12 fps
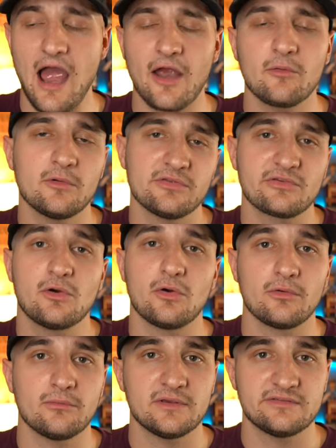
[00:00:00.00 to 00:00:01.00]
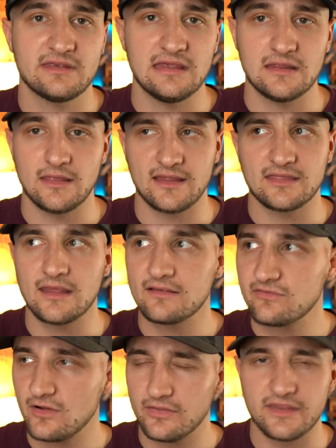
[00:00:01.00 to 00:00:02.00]
Iron Root's corn whiskey, I think
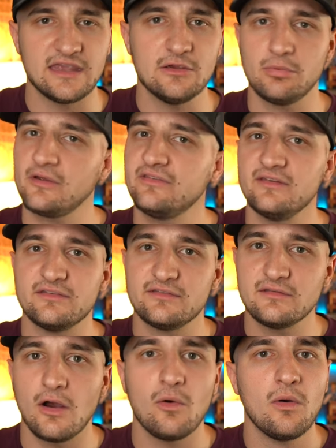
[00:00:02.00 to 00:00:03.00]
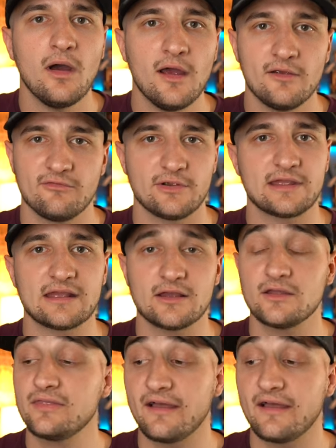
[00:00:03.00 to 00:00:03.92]
it's called the Hubris, is so freaking good.